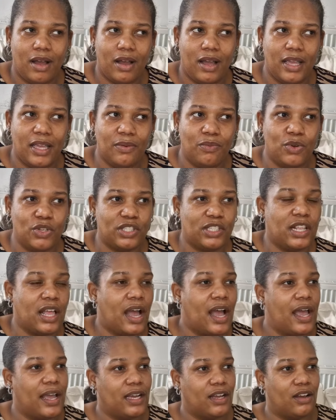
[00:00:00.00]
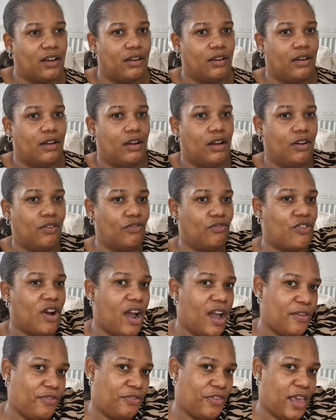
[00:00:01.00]
it was like
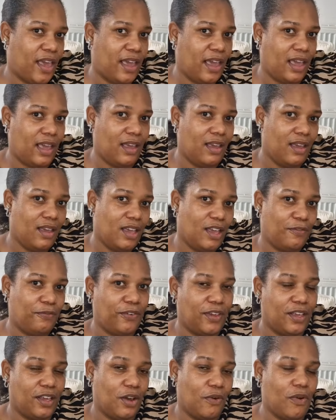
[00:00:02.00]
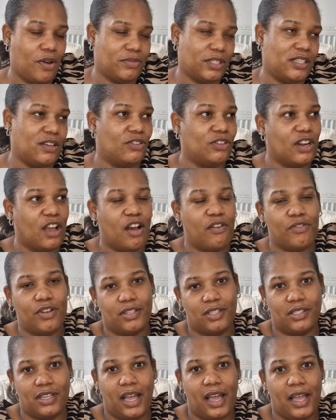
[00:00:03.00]
right there, if you get one, so on the other
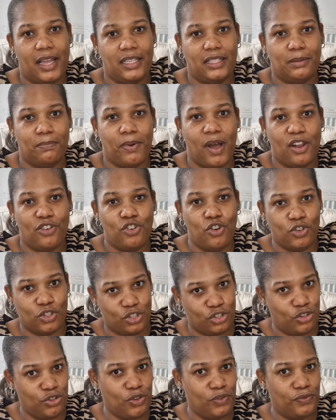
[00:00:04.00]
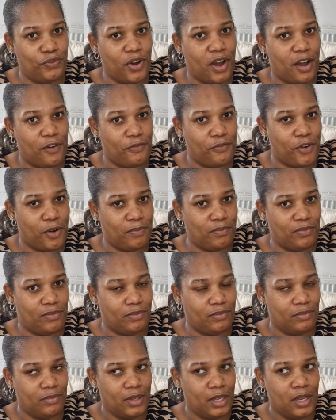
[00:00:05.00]
side, but not too far
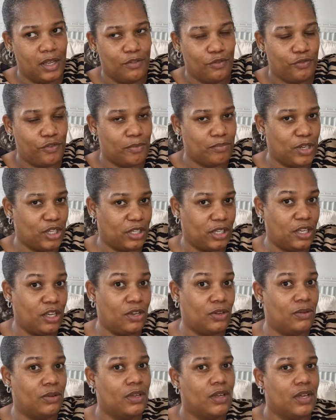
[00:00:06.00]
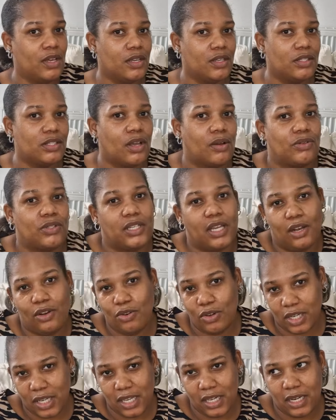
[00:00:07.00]
from the queue. So I was there
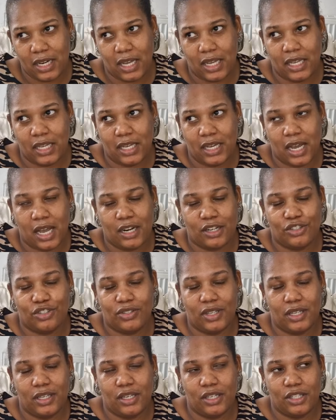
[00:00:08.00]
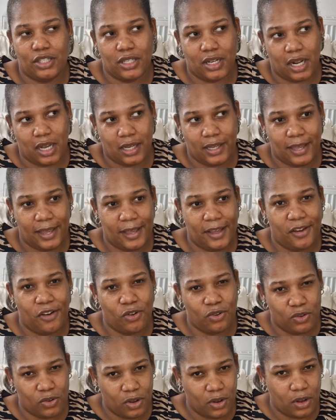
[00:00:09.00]
looking at it and I was thinking, should I get it
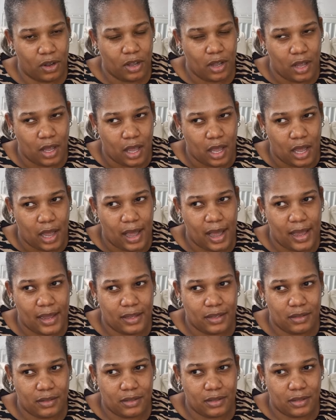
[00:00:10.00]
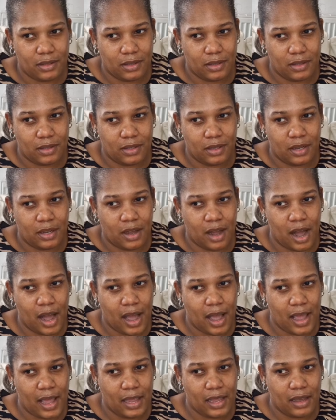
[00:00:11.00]
or not? And the
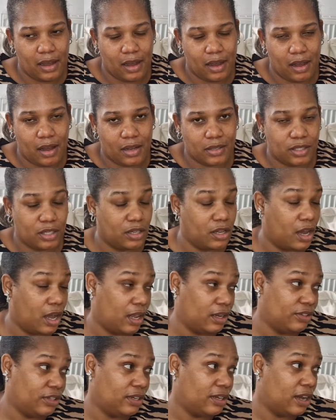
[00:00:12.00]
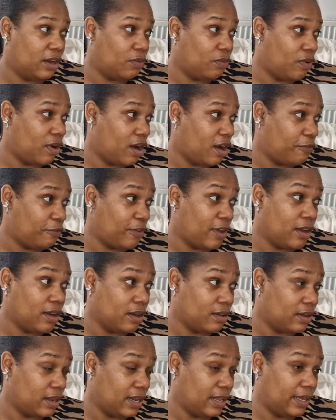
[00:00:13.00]
guy, I asked the guy, you know what, I think
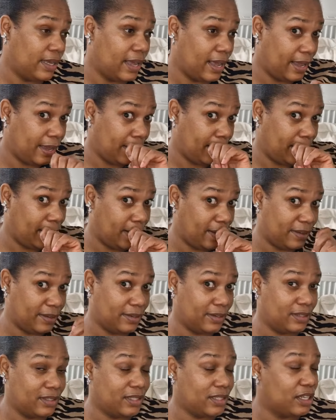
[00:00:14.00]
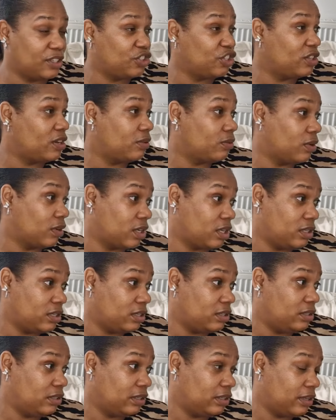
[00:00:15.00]
I'm gonna get it, you know? And he said, you know what, can
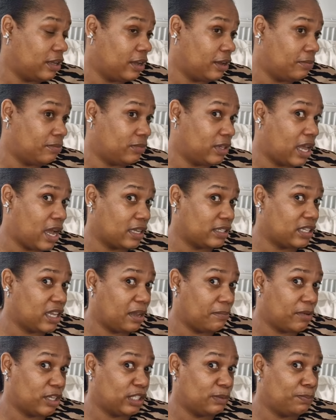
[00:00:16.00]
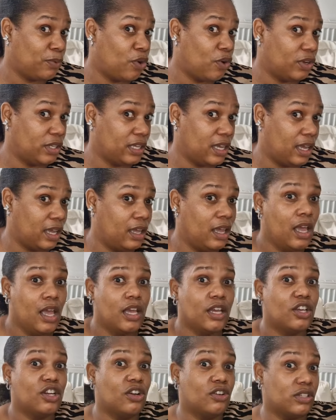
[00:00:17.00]
you like say my spot, yeah?
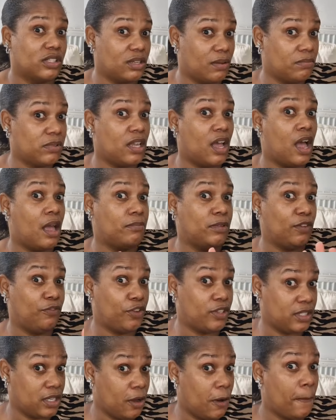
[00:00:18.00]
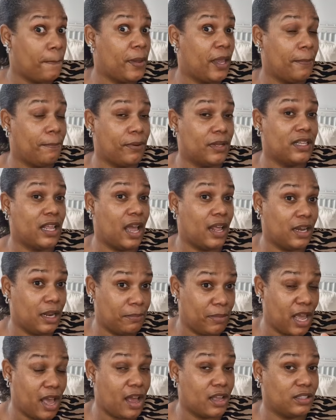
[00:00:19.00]
You know, sometimes if you tell people that, they'll
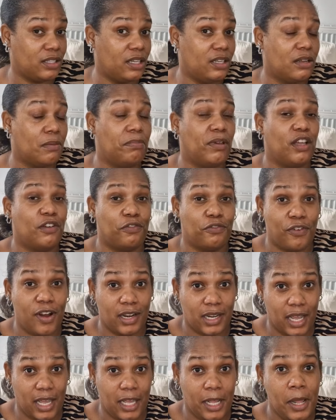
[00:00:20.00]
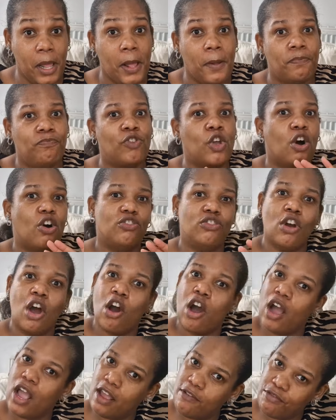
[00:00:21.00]
be acting a bit funny.
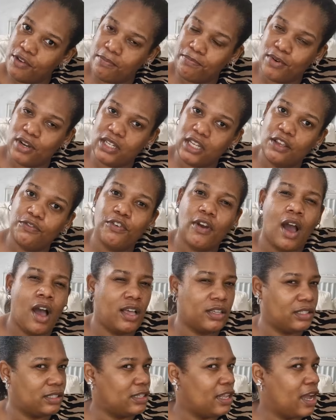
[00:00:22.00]
Not everybody, if you ask